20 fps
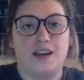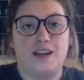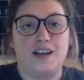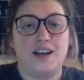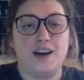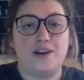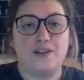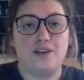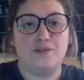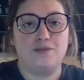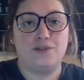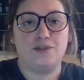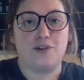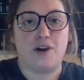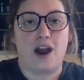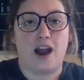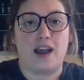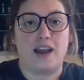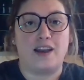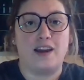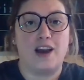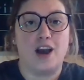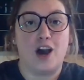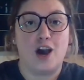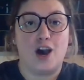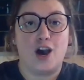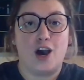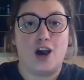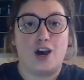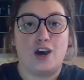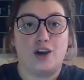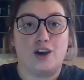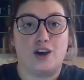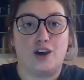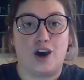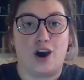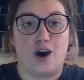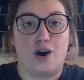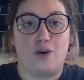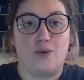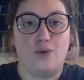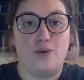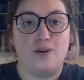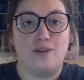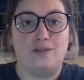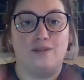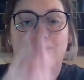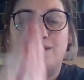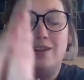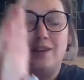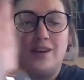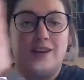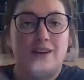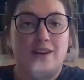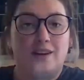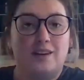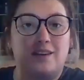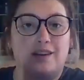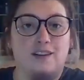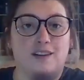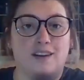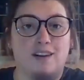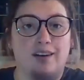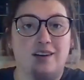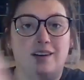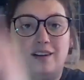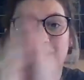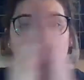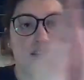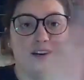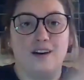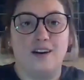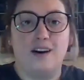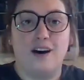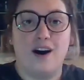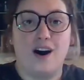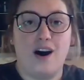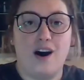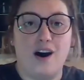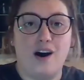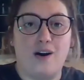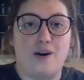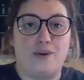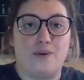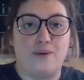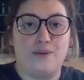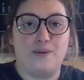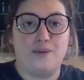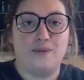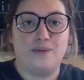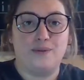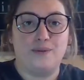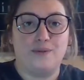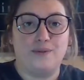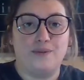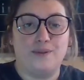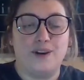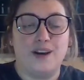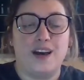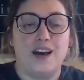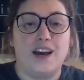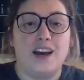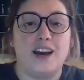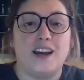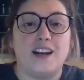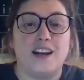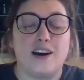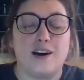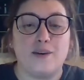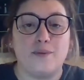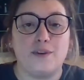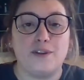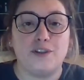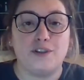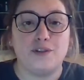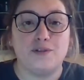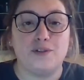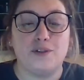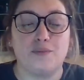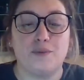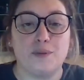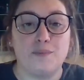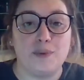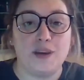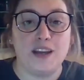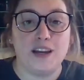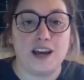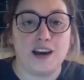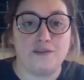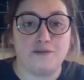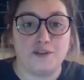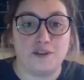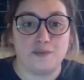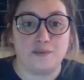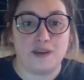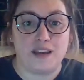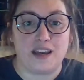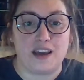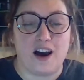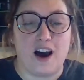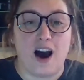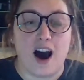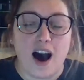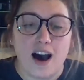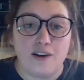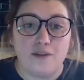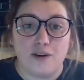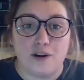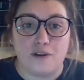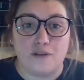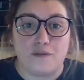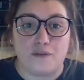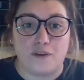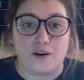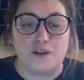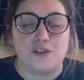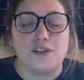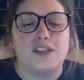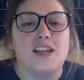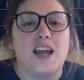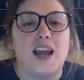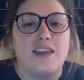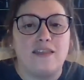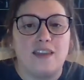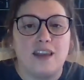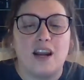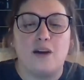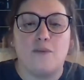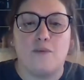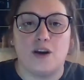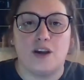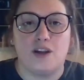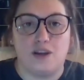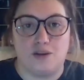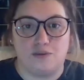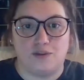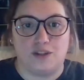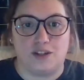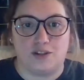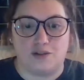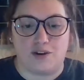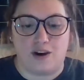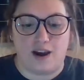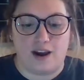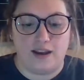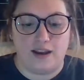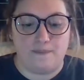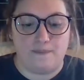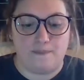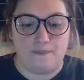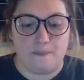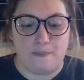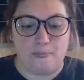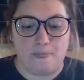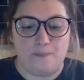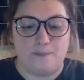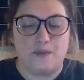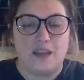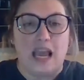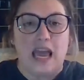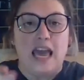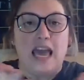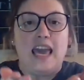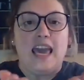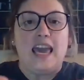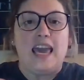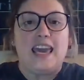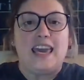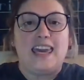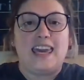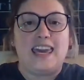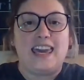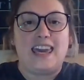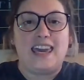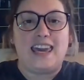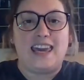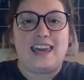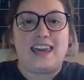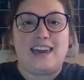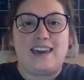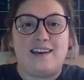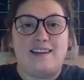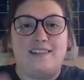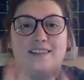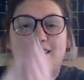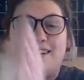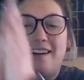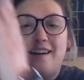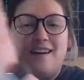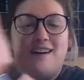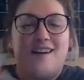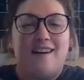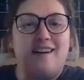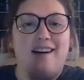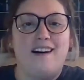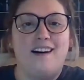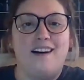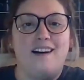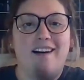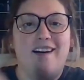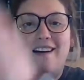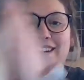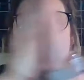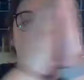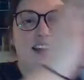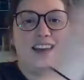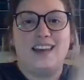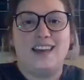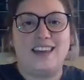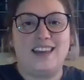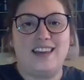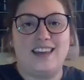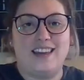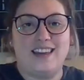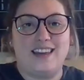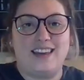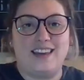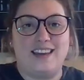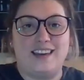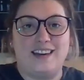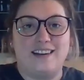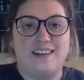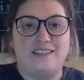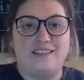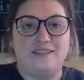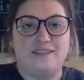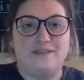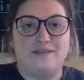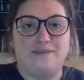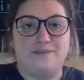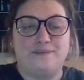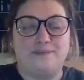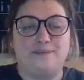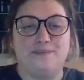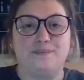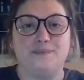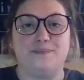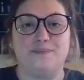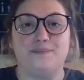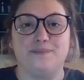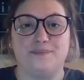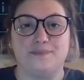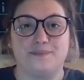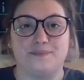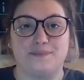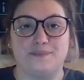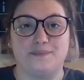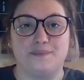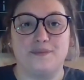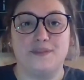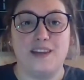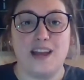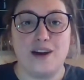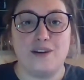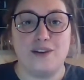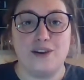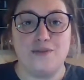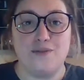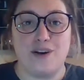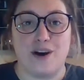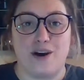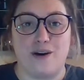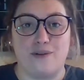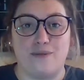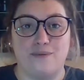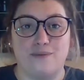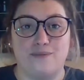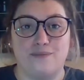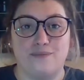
Now you try go, g, o. Now I want you to repeat after me. I'll go first, and then I want you to try. He, e. Now you go.